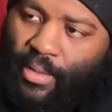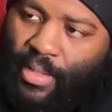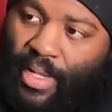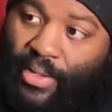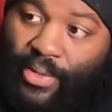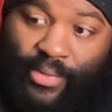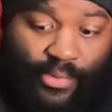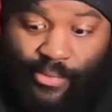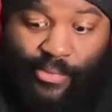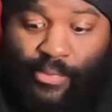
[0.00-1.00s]
color.
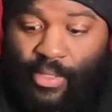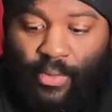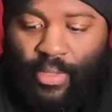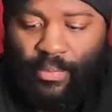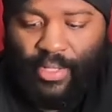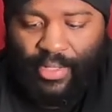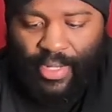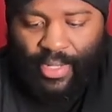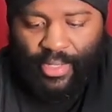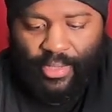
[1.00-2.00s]
Don't get me a line.